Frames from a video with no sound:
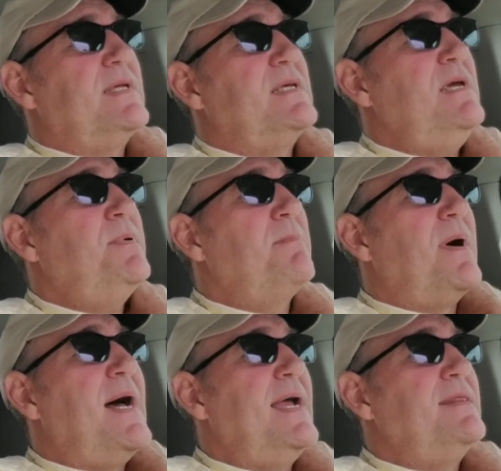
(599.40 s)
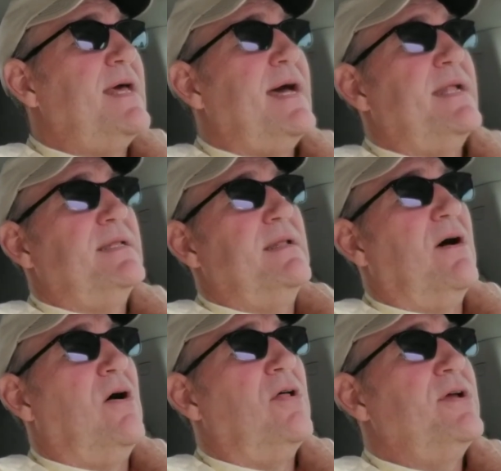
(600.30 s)
keep in mind that
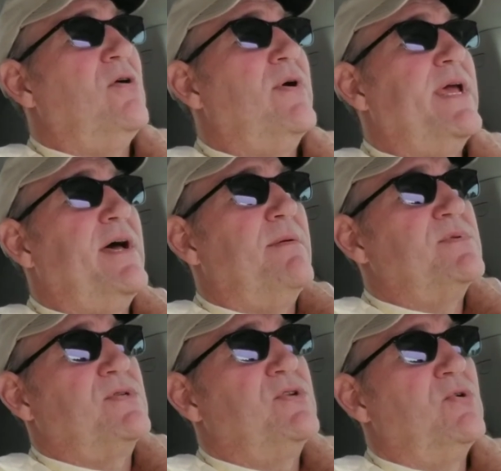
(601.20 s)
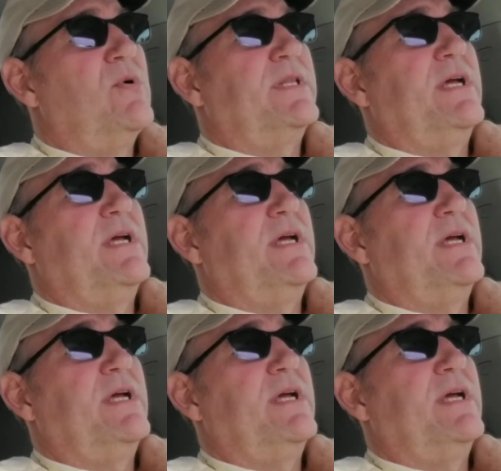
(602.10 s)
all the OEMs do what they